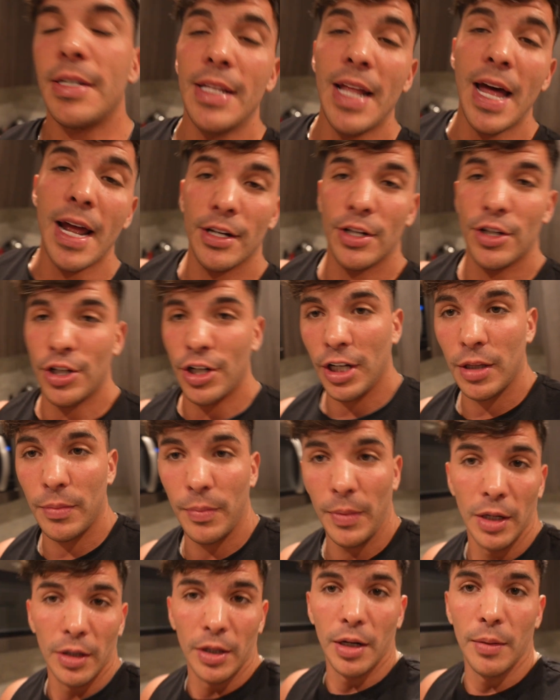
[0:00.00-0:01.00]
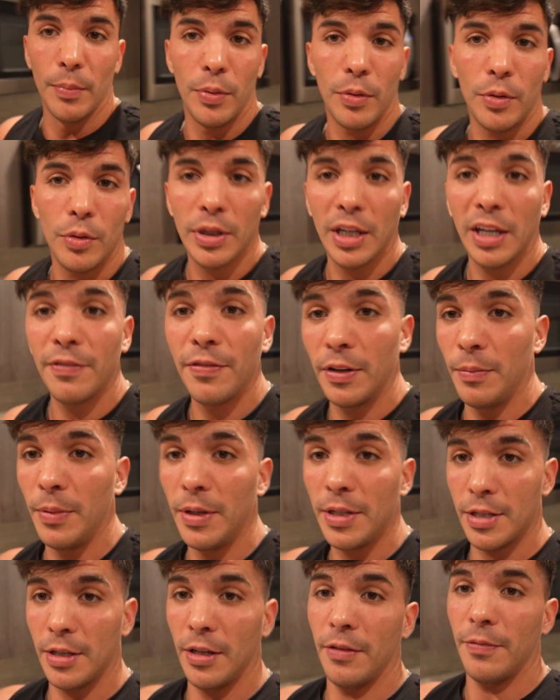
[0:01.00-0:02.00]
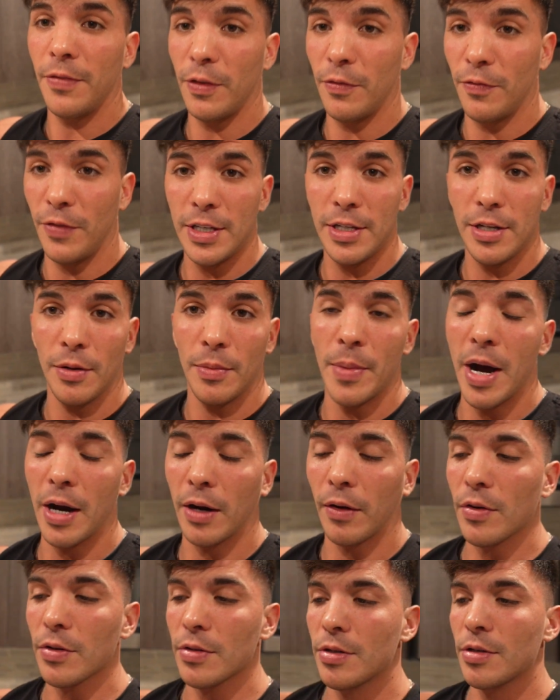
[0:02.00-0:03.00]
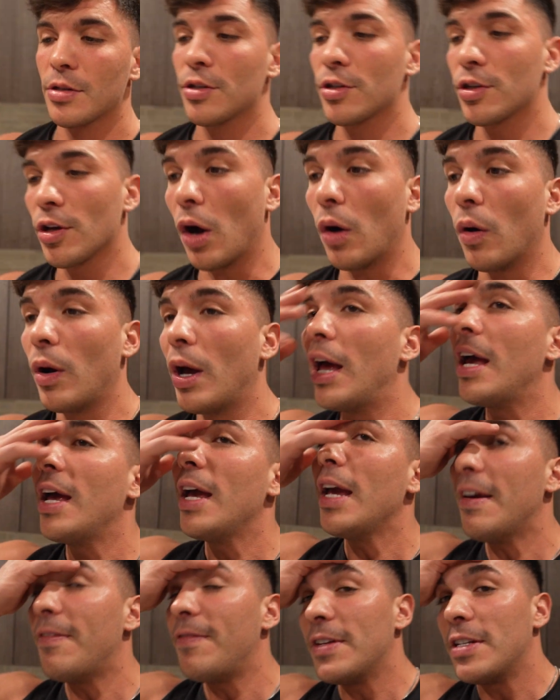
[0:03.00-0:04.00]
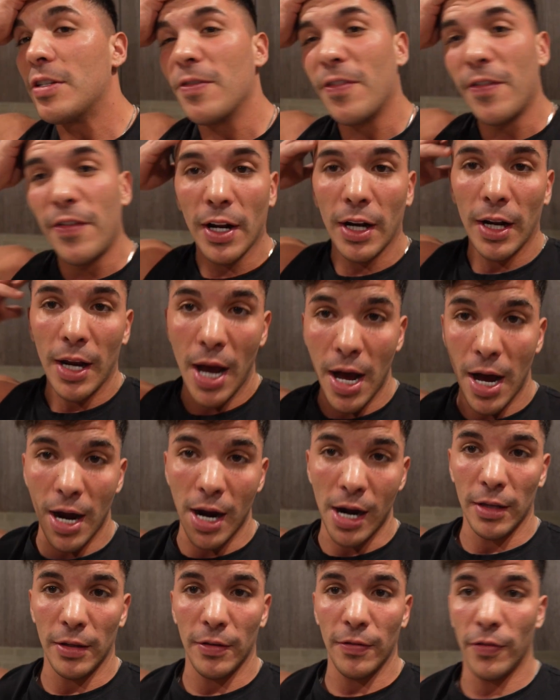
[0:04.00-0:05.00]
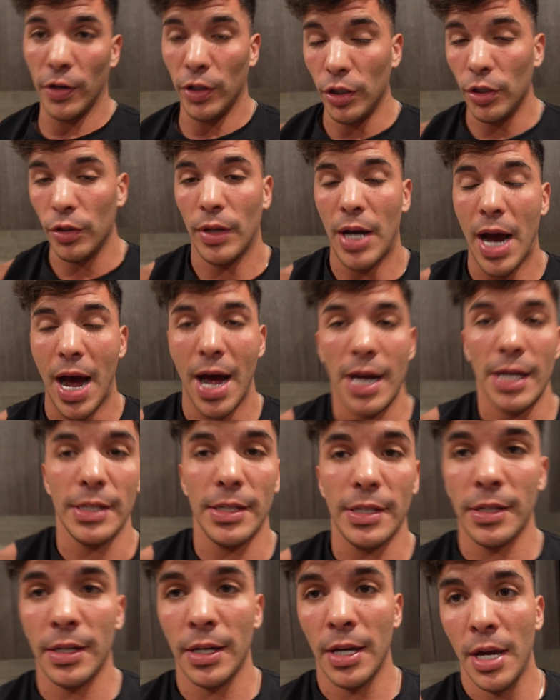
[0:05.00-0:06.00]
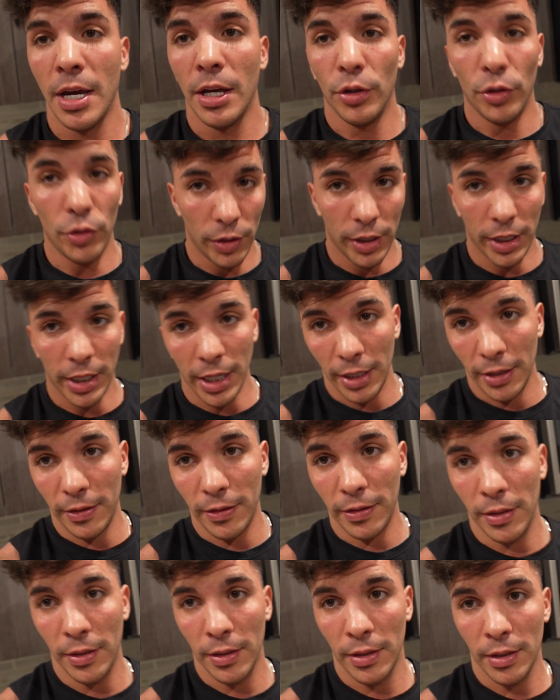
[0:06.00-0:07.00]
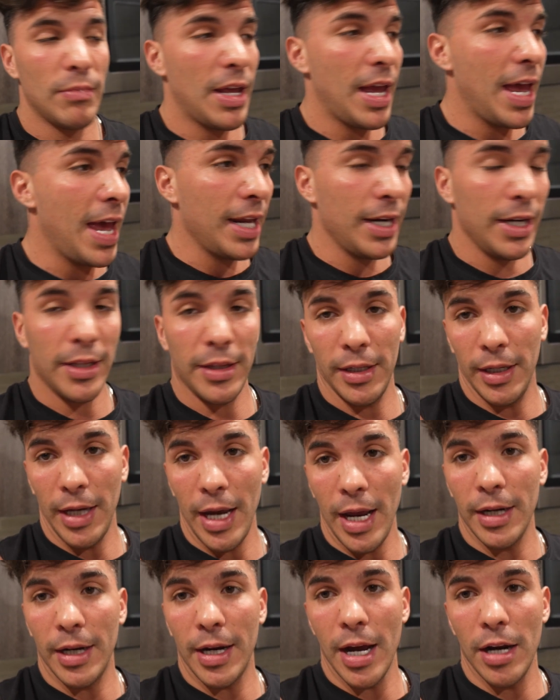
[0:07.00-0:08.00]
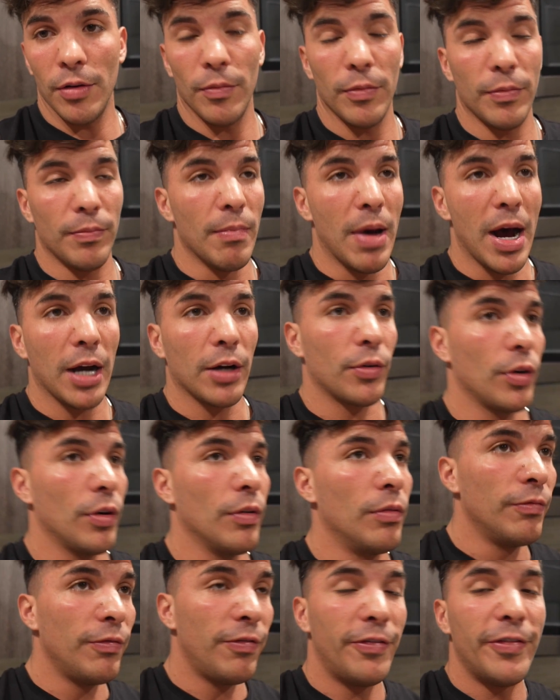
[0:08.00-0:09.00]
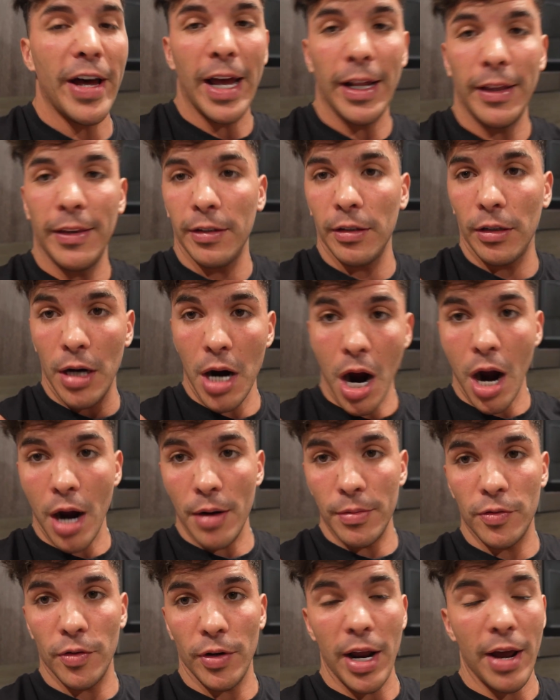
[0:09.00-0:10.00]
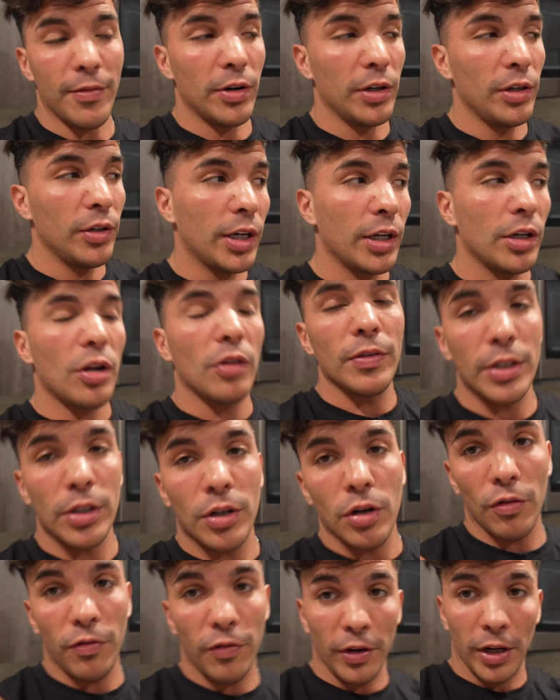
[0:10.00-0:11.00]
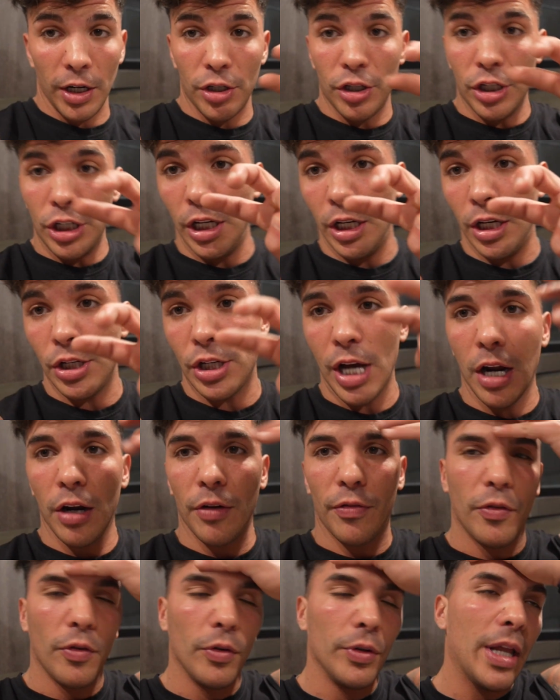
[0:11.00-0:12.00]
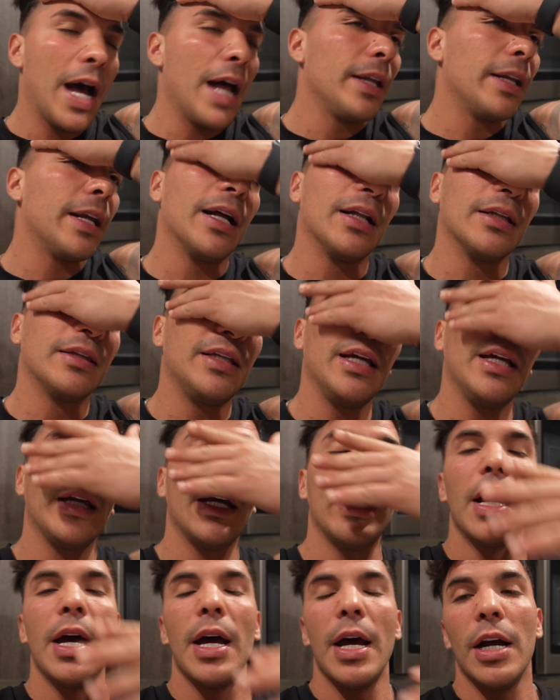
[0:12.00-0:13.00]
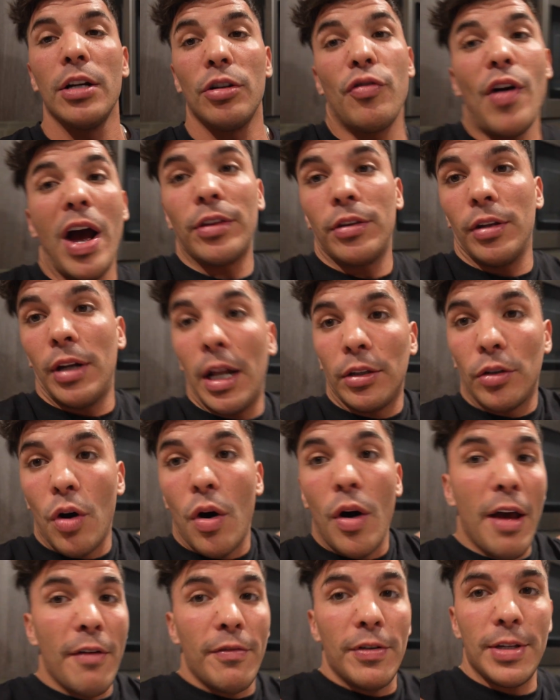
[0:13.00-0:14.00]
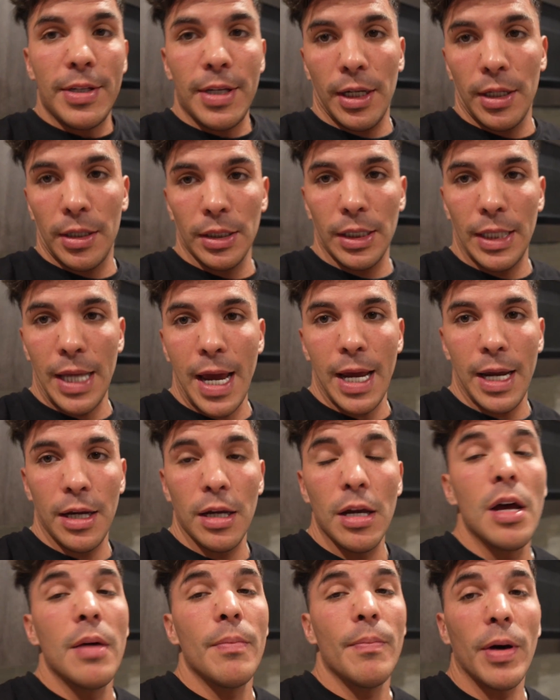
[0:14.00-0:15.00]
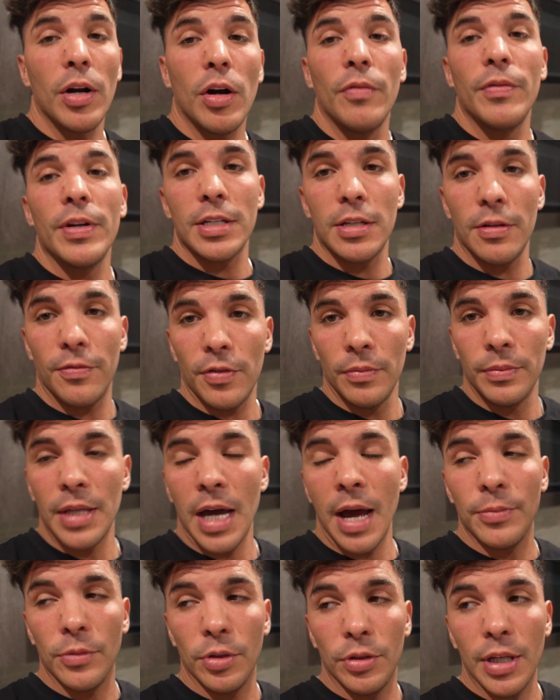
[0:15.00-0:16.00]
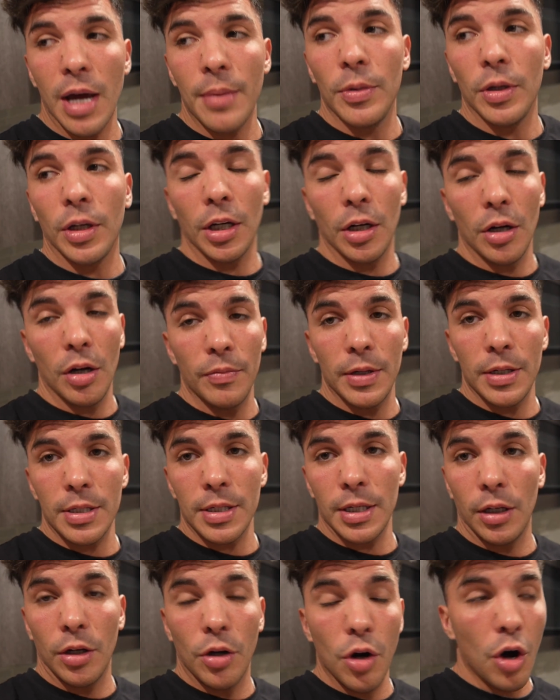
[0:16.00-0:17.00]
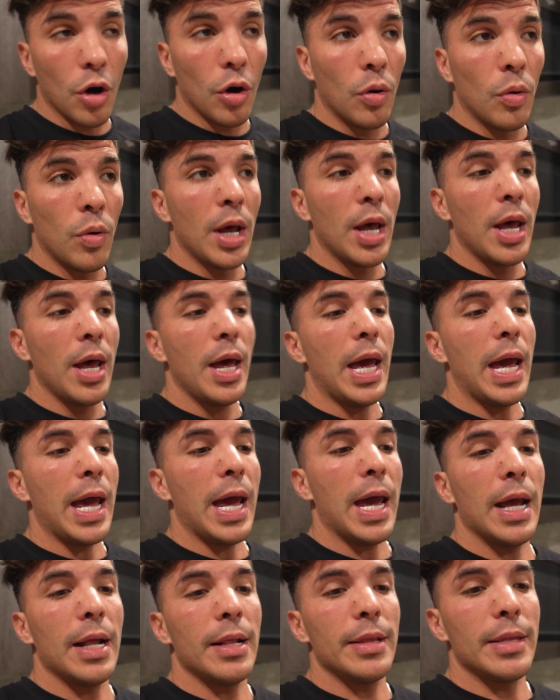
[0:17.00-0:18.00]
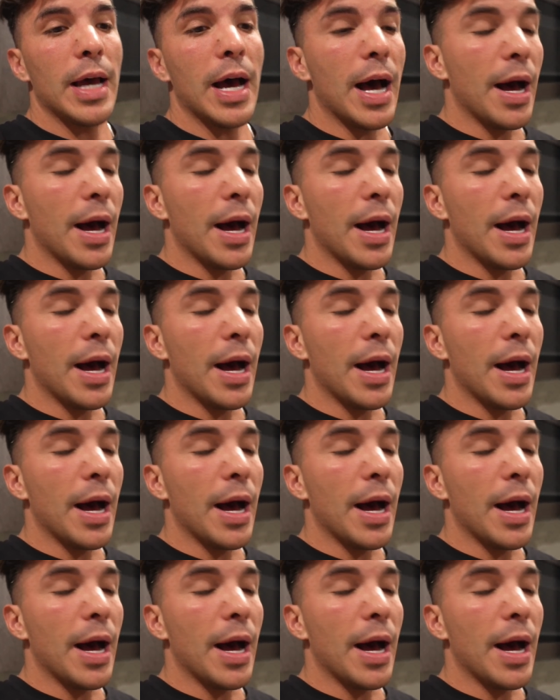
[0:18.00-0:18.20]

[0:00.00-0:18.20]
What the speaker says: not a cheat meal on a bulk if it fits your macros. So if it's really hard for you guys to hit anything, any kind of macro, fat, carbs, whatever, you can always go for your cheatish kind of food, unhealthy. Try to not go every single day, but obviously from time to time you can obviously go and